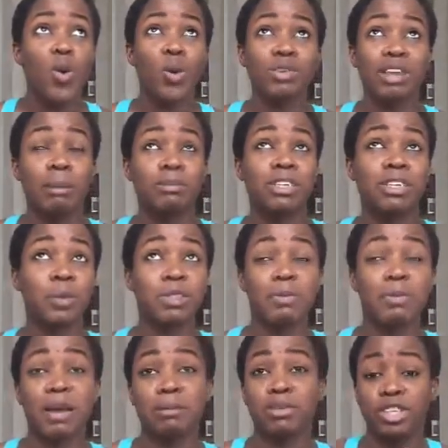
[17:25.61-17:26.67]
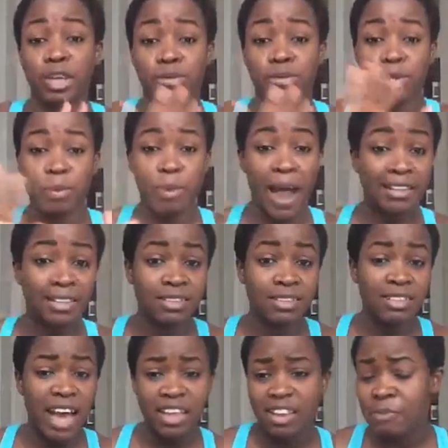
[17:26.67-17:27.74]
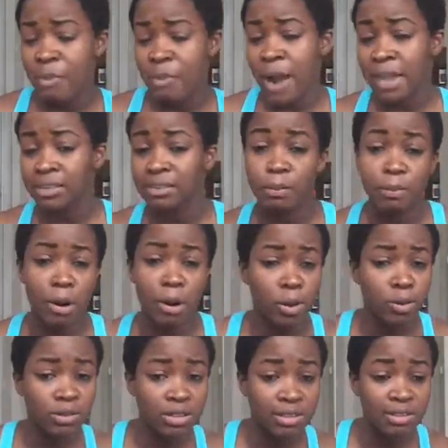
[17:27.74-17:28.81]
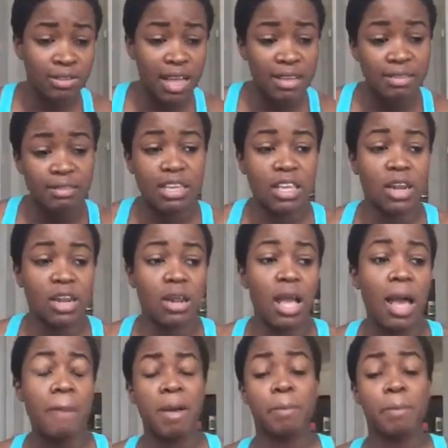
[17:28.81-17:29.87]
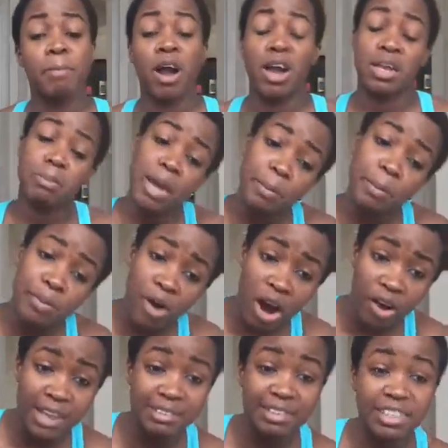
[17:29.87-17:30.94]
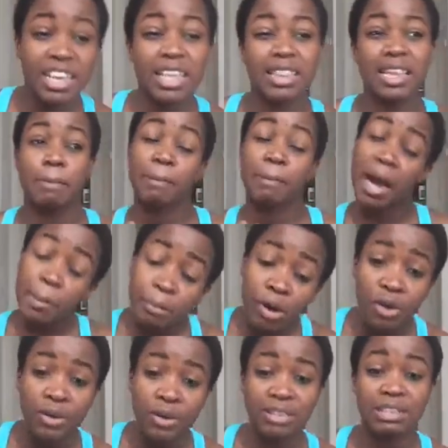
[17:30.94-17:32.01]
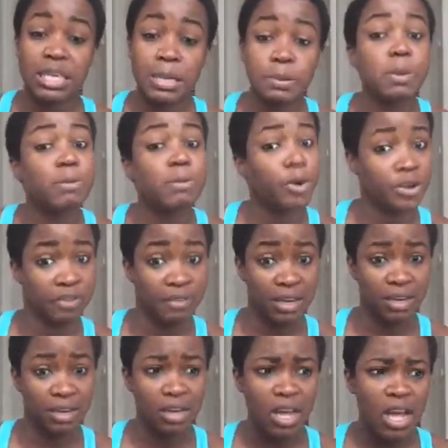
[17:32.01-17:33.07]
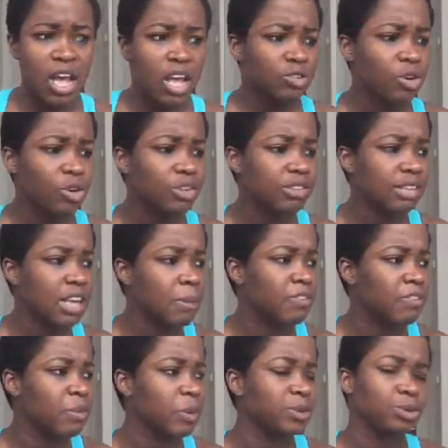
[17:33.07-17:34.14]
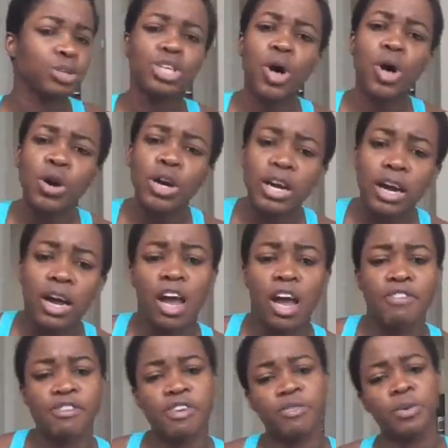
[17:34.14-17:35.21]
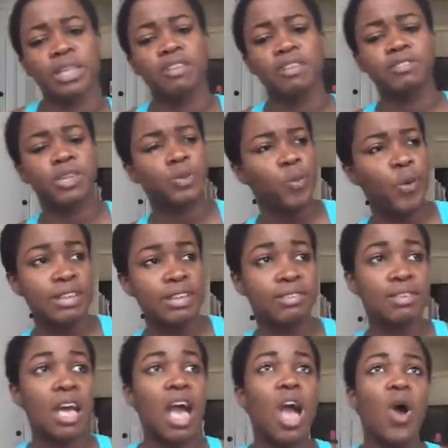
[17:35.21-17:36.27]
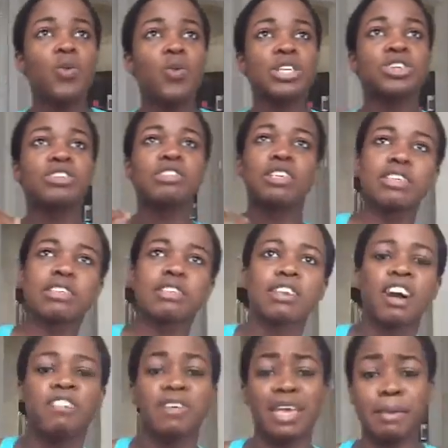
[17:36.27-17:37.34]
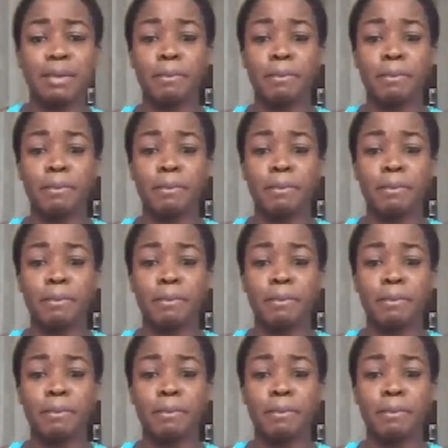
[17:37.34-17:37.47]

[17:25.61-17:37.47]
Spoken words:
Once I'm done with my general practice, I love practicing poses and seeing my body make progress. Like my progress keeps me motivated. So Tim, if you are doing yoga, if you are lifting weights, when you see yourself